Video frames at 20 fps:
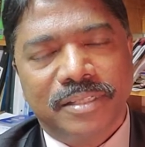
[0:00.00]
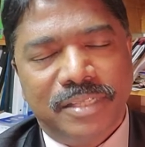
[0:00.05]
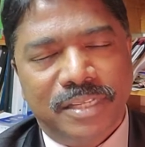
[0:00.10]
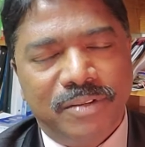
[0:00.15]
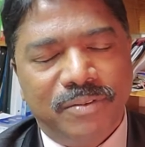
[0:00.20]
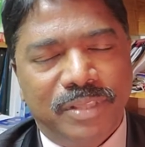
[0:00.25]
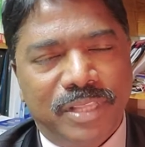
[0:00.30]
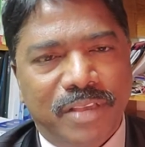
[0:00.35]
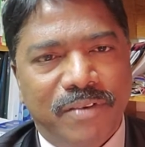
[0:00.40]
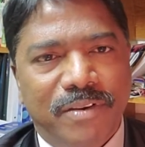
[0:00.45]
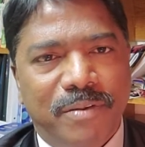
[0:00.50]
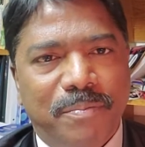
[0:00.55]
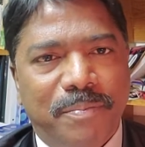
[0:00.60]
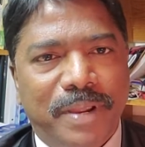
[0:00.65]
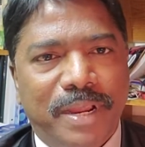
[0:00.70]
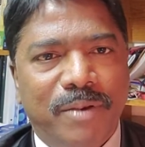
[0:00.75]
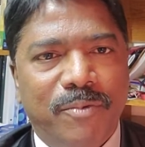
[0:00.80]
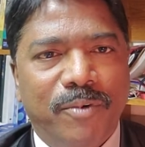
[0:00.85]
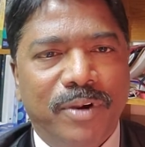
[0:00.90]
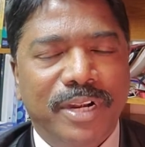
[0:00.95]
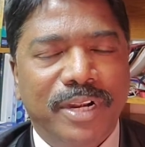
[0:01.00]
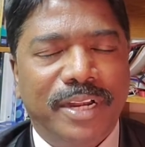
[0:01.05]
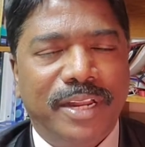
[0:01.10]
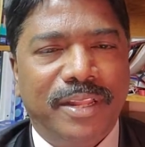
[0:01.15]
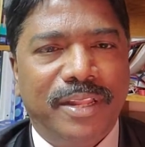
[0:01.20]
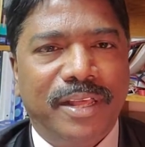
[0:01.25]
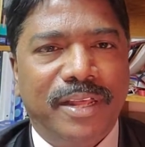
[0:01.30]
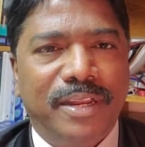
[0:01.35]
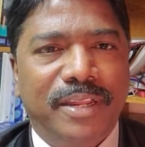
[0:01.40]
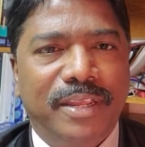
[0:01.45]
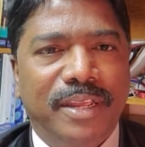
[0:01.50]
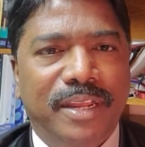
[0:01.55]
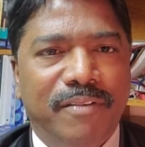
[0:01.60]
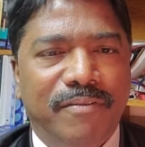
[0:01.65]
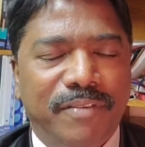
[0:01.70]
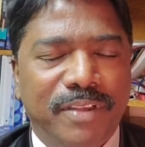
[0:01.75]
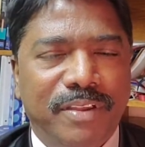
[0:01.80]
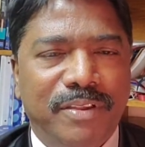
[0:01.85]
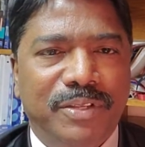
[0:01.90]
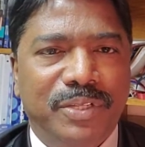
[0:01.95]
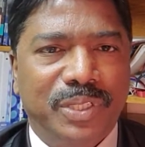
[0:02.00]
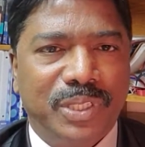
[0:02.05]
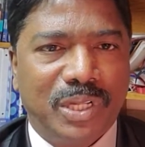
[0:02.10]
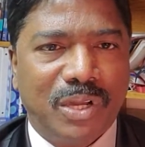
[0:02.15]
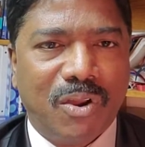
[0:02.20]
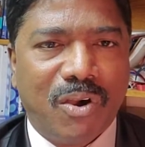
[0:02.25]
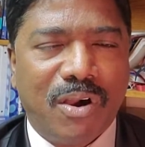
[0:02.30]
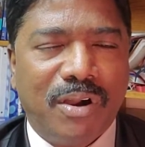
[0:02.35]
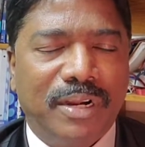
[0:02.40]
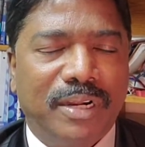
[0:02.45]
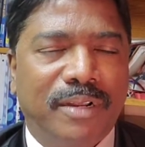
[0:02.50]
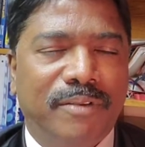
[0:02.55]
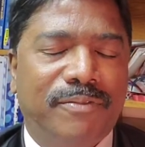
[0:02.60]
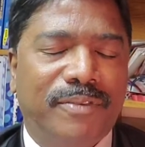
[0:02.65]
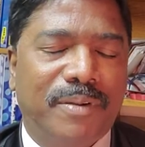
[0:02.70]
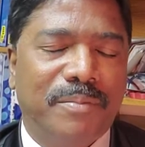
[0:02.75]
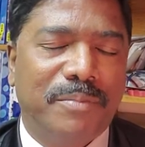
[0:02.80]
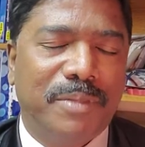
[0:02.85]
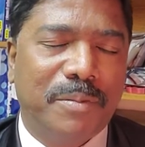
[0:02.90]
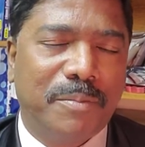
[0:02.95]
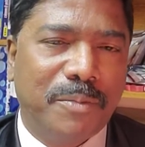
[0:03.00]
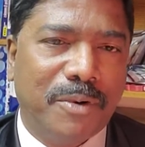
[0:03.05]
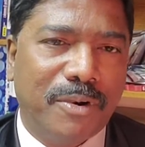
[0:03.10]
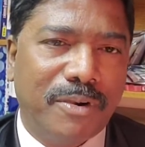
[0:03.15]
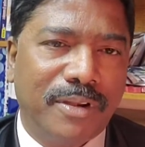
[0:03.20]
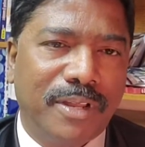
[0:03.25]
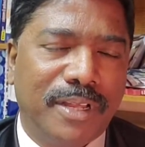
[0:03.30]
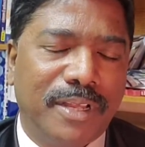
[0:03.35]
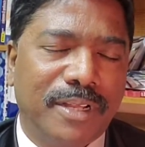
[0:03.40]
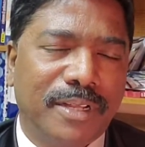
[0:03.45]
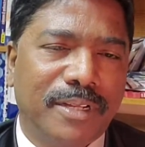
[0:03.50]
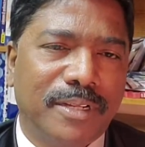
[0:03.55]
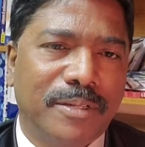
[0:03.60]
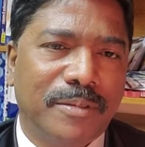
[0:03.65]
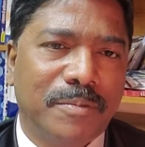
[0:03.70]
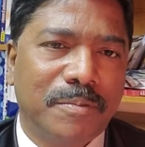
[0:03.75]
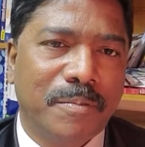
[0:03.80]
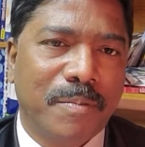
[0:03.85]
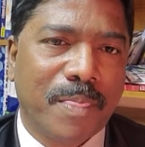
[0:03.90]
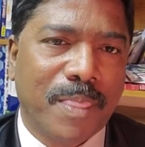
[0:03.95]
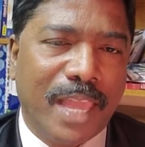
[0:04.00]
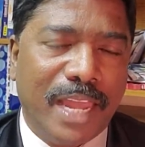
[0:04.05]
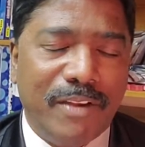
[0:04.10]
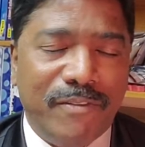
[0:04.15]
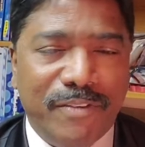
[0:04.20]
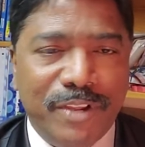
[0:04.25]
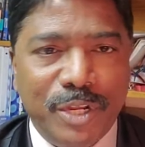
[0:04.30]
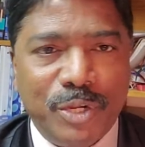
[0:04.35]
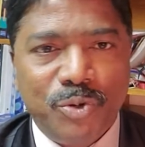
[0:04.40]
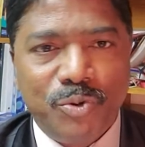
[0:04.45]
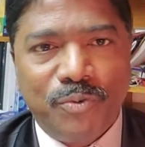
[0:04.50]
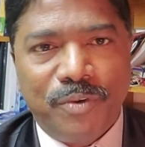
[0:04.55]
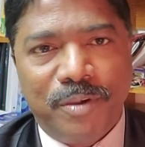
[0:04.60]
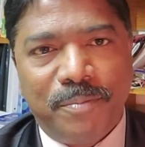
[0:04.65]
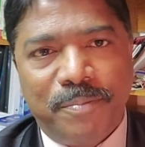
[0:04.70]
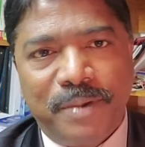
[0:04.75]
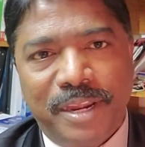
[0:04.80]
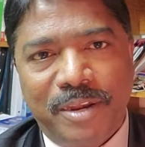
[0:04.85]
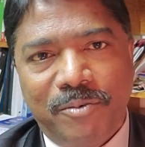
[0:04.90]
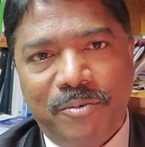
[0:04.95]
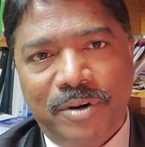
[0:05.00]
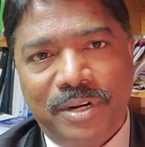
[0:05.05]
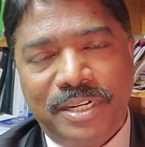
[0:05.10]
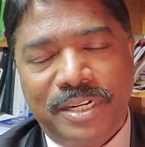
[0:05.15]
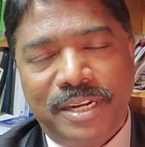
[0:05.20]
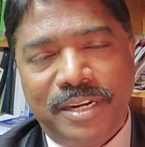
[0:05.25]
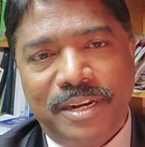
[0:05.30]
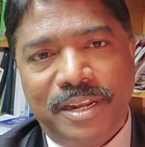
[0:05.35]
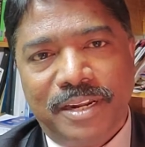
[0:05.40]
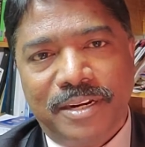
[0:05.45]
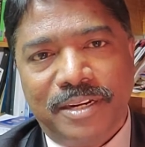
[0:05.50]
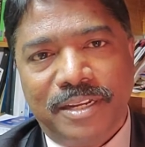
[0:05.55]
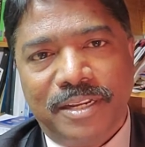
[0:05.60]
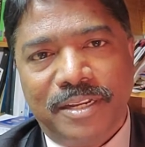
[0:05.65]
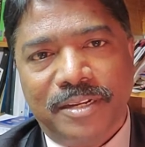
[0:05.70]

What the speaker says: they were paid 1 denarii and we slogged from the morning. And we too were paid 1 denarii.